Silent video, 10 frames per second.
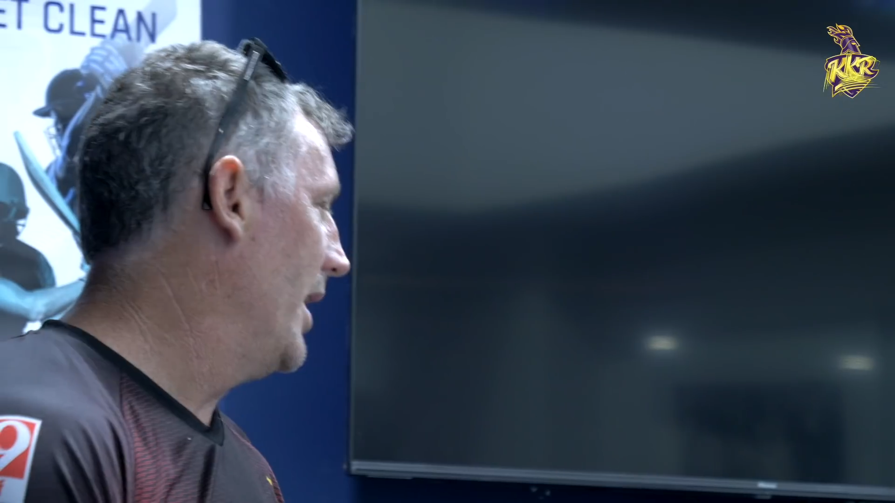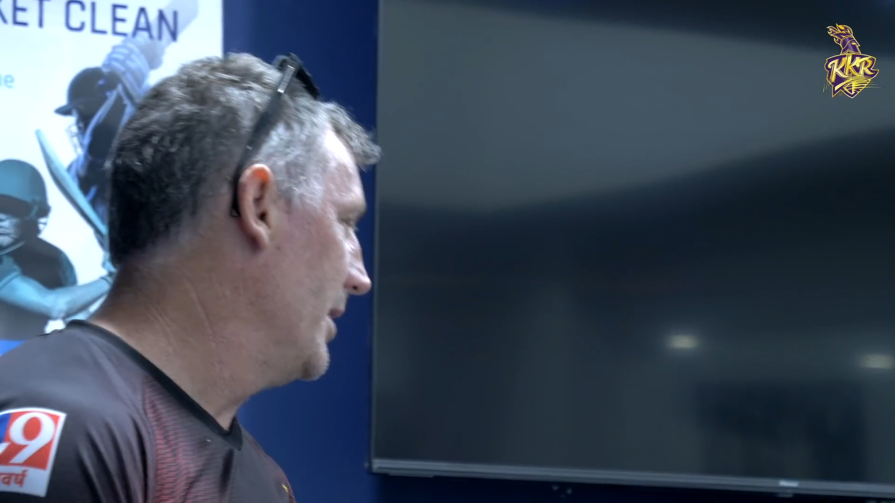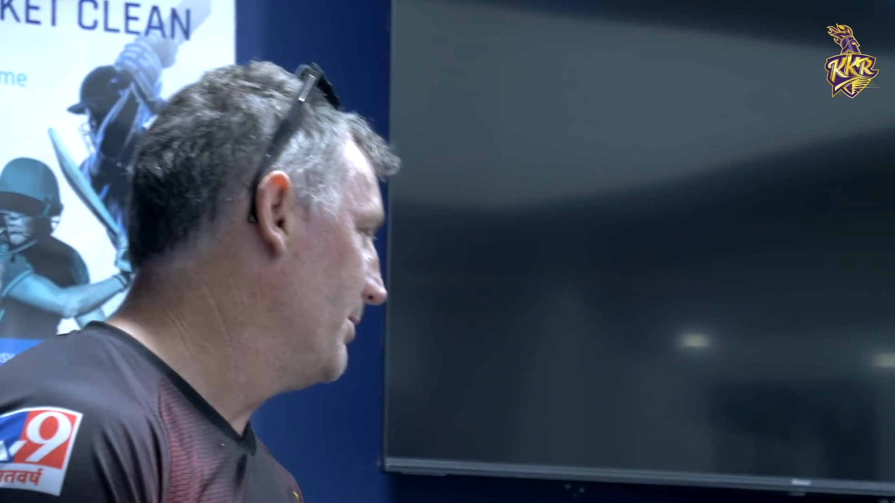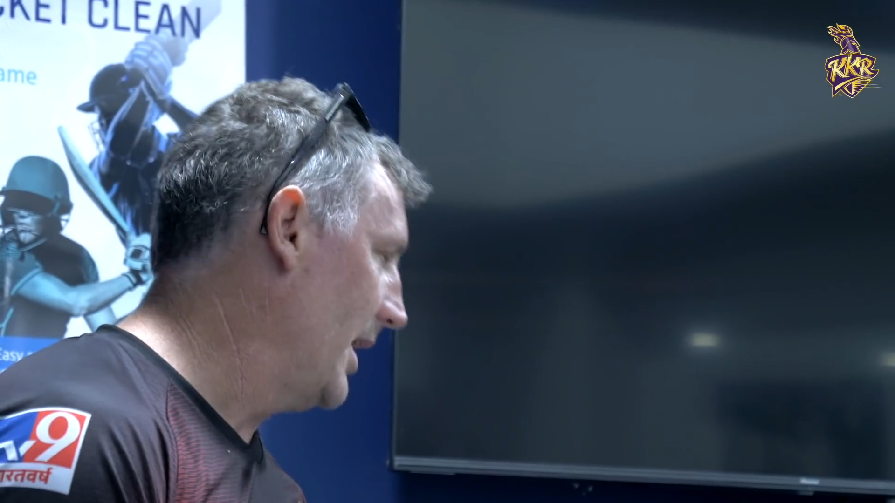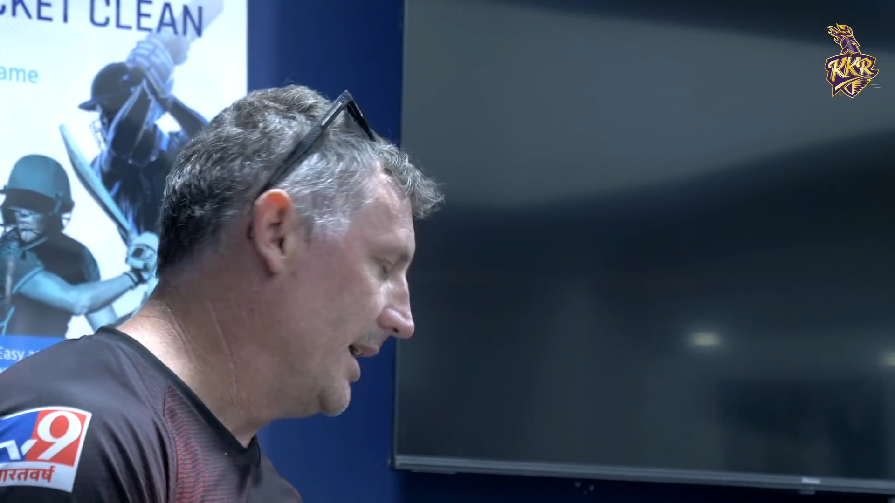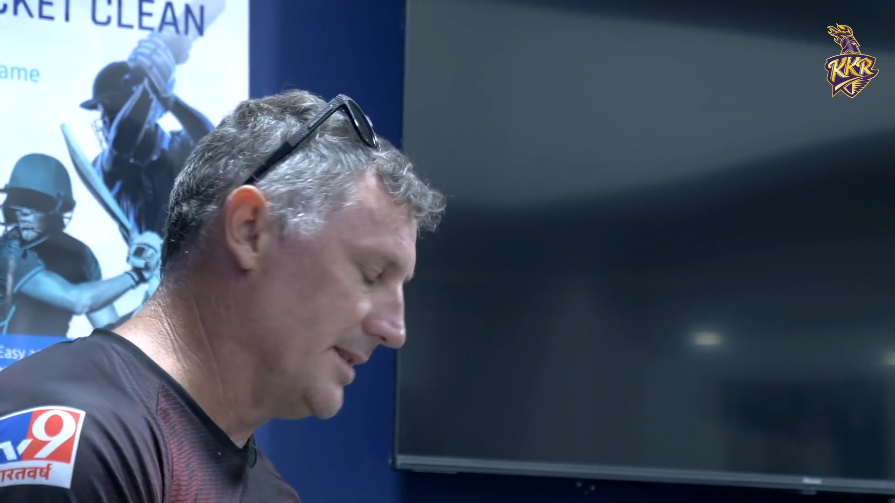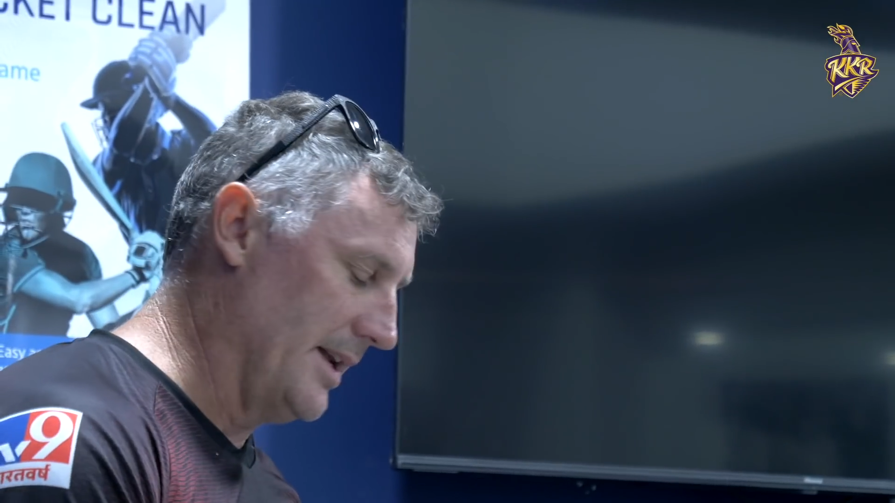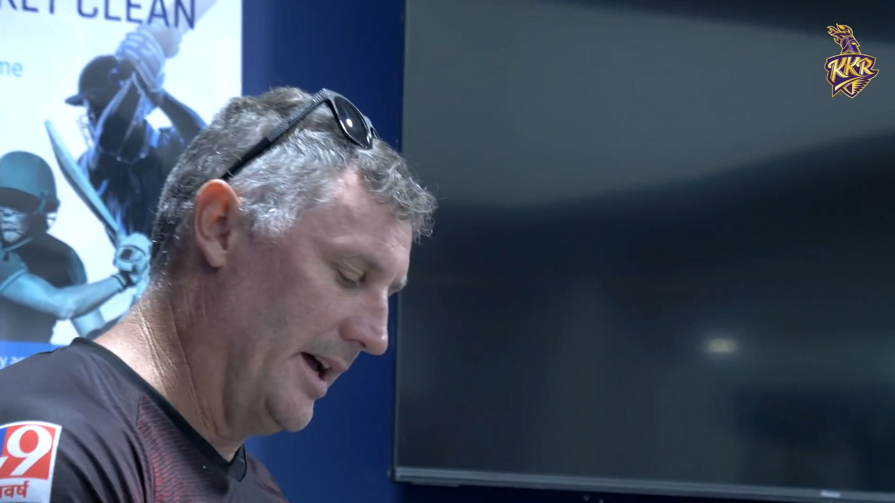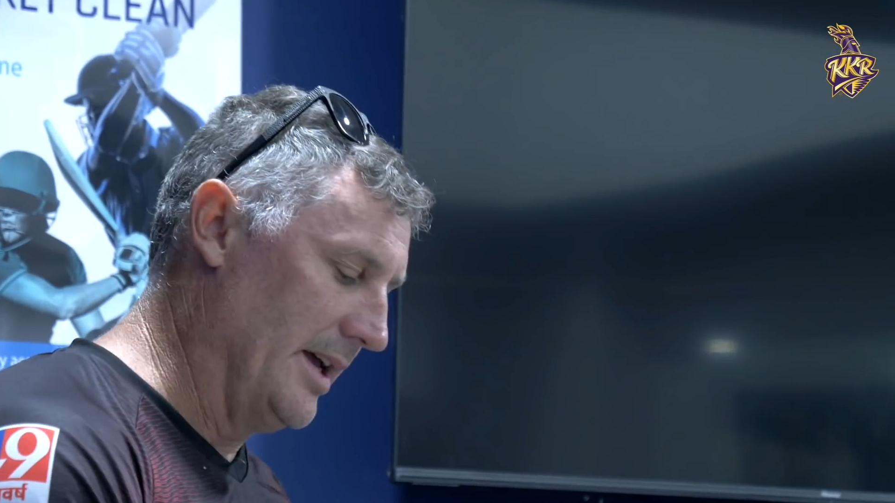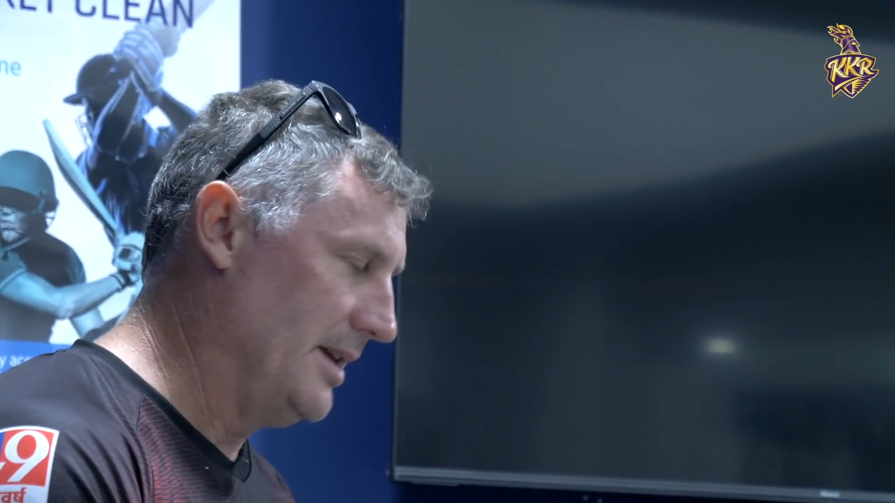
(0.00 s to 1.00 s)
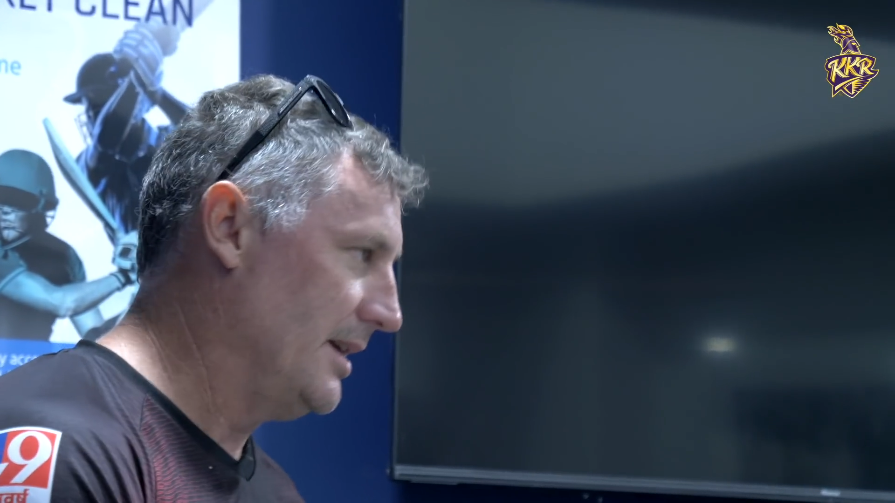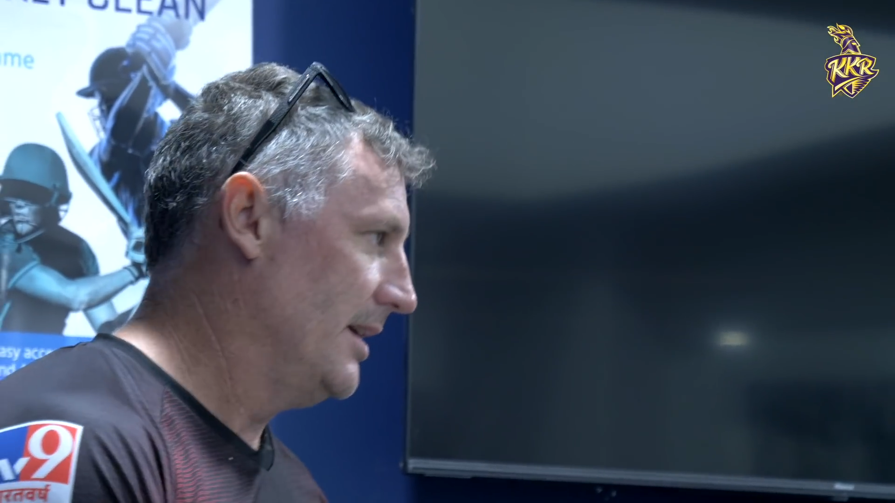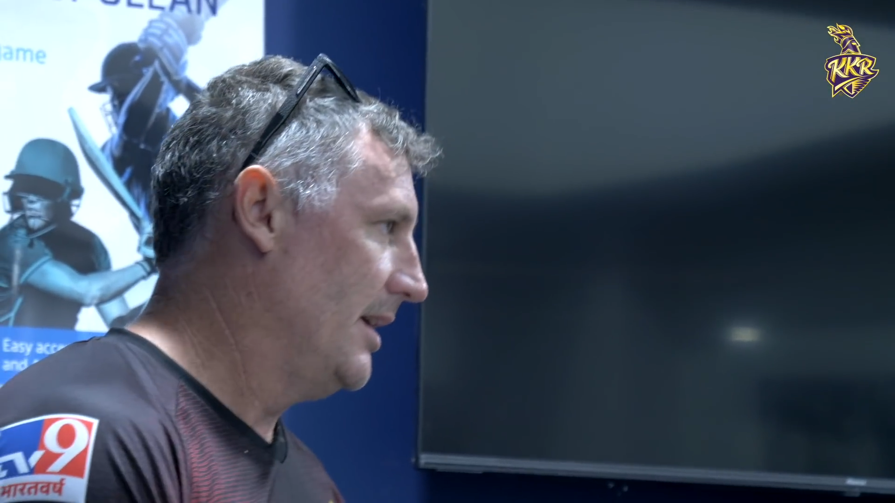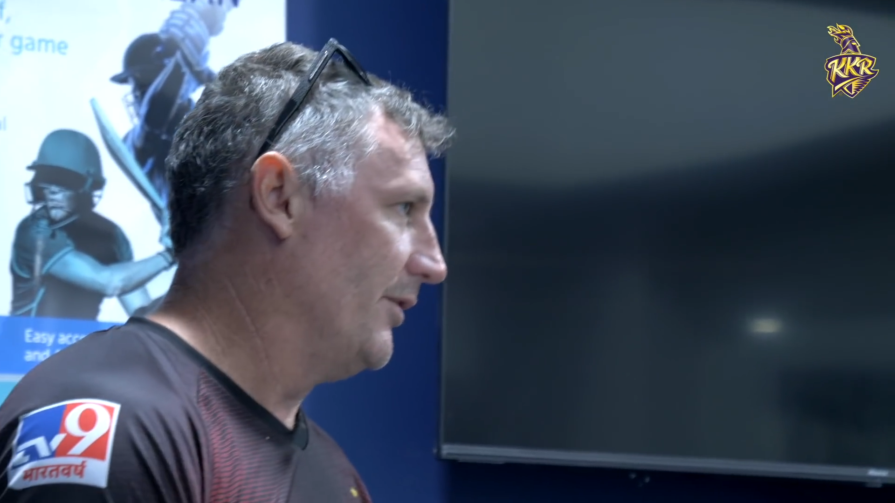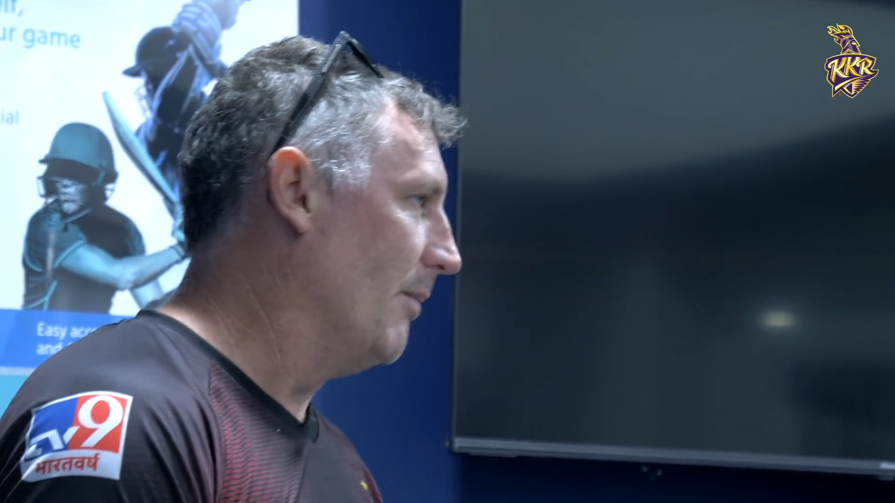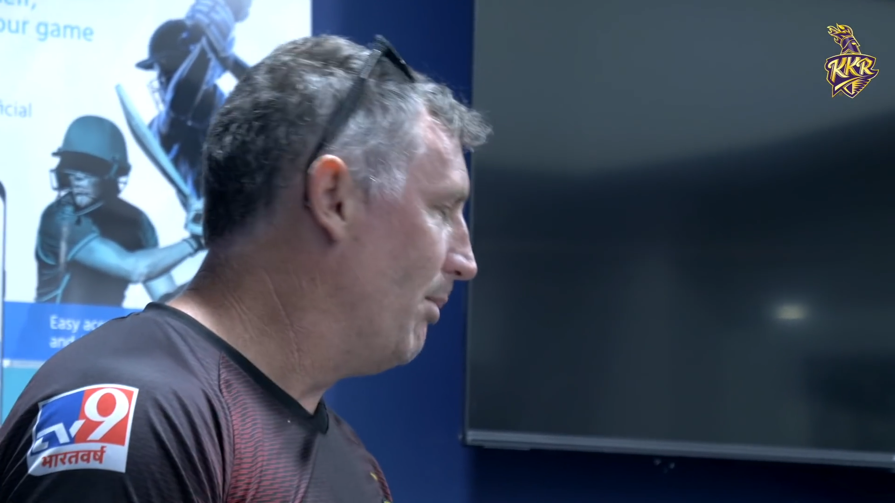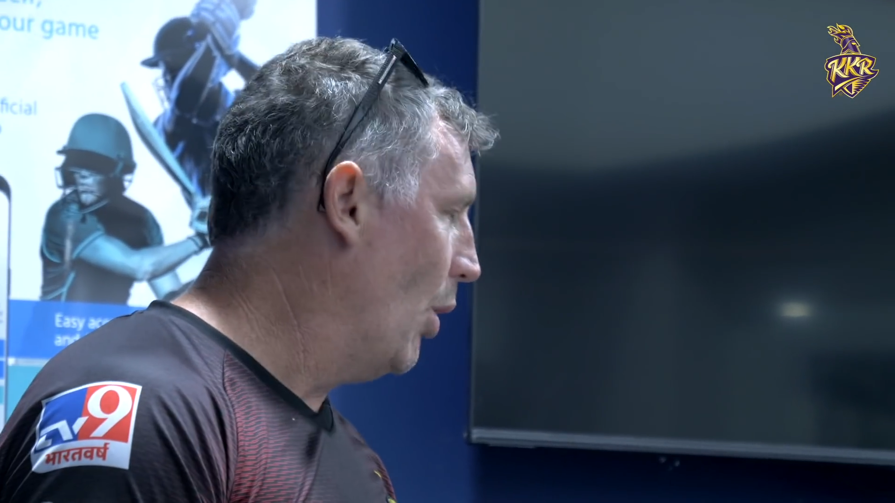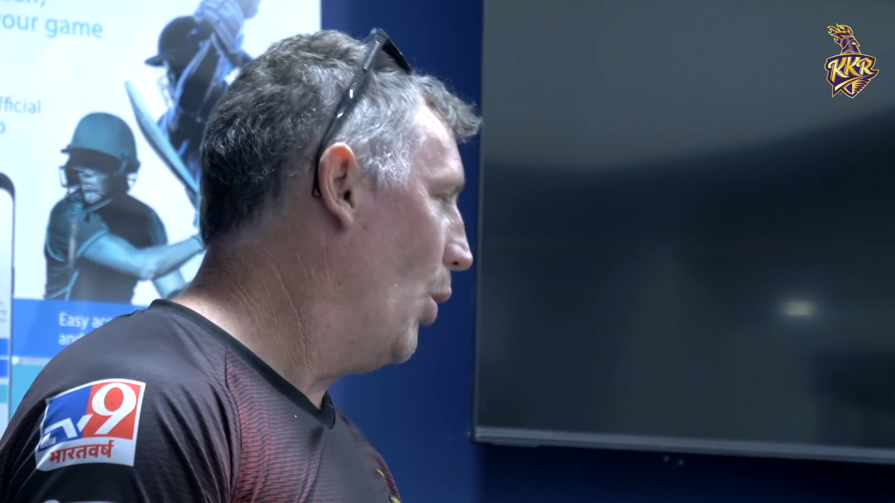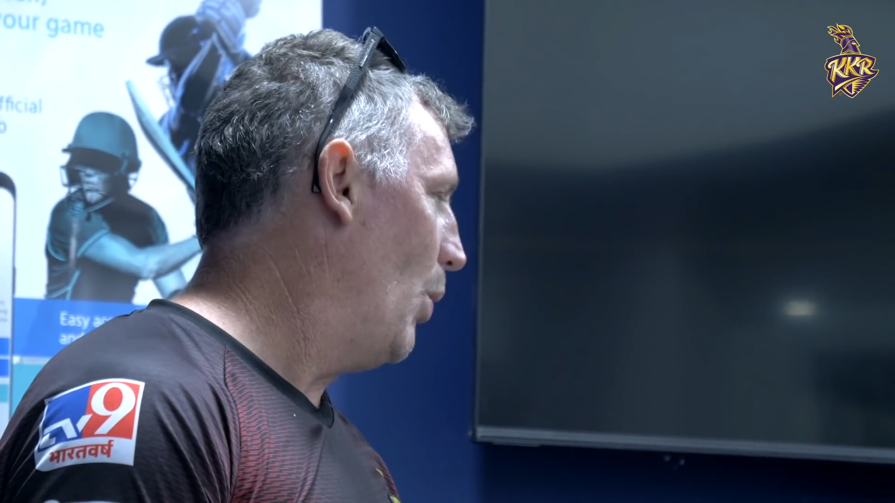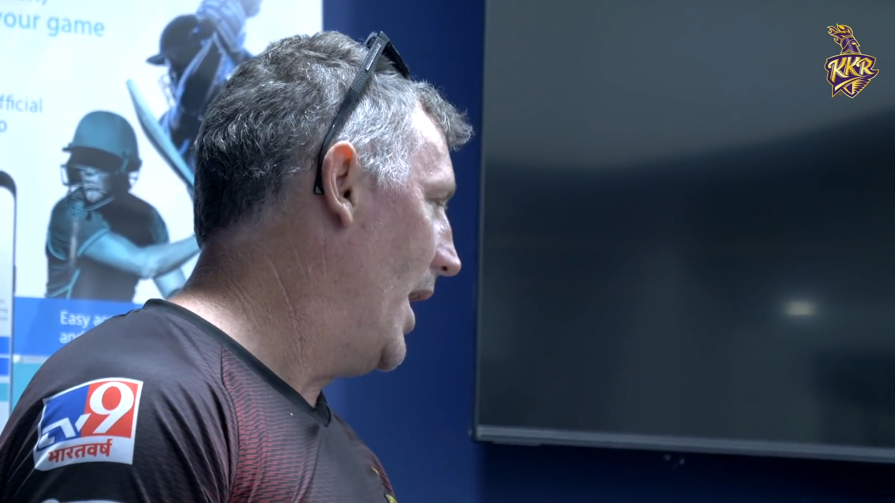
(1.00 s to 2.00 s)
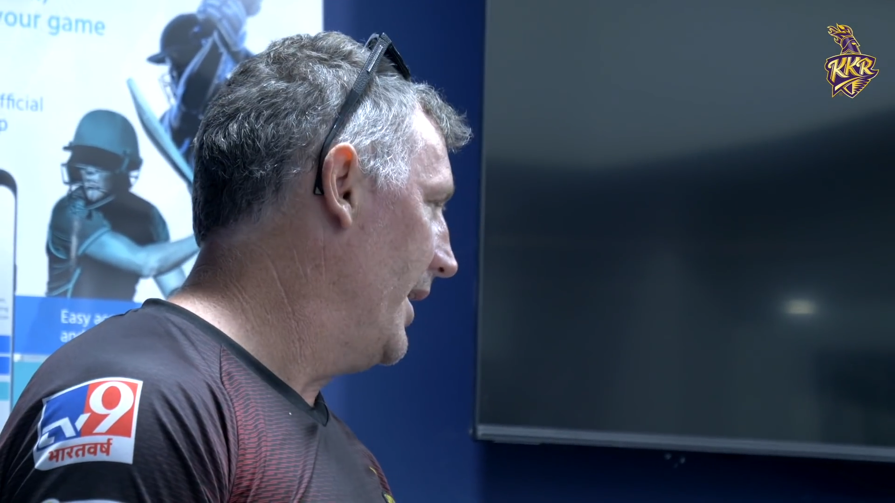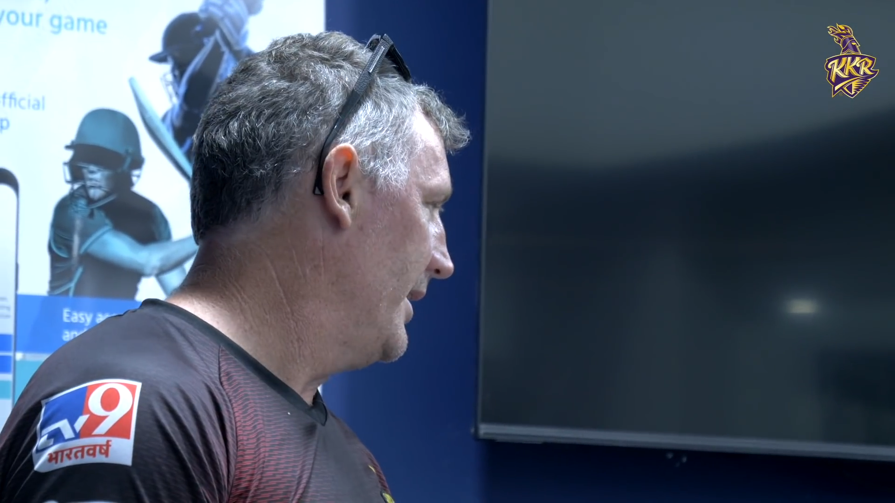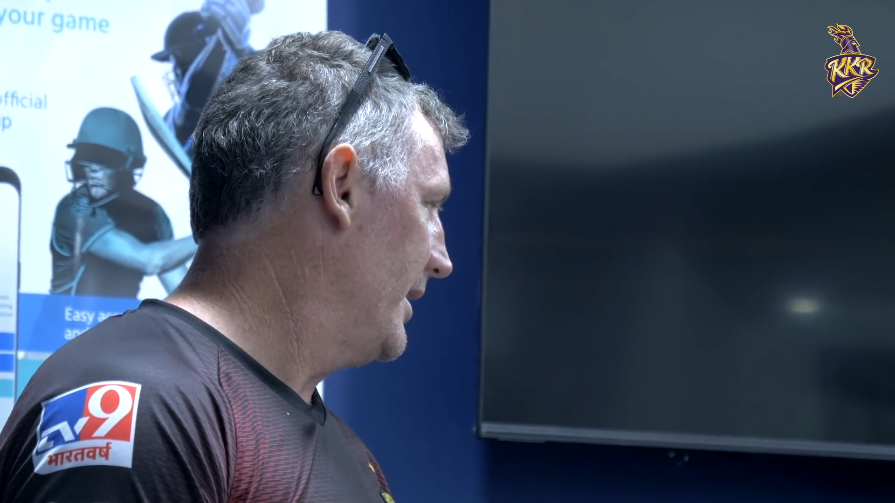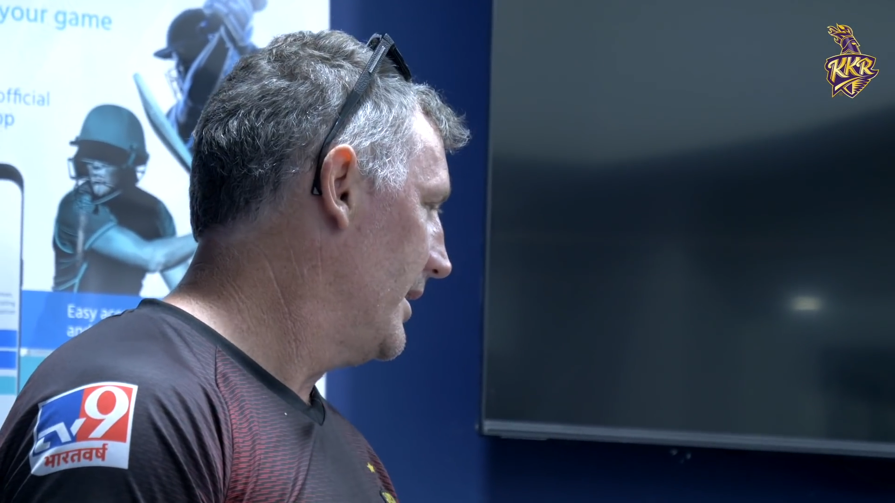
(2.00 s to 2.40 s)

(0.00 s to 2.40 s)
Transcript: way you played today from ball one,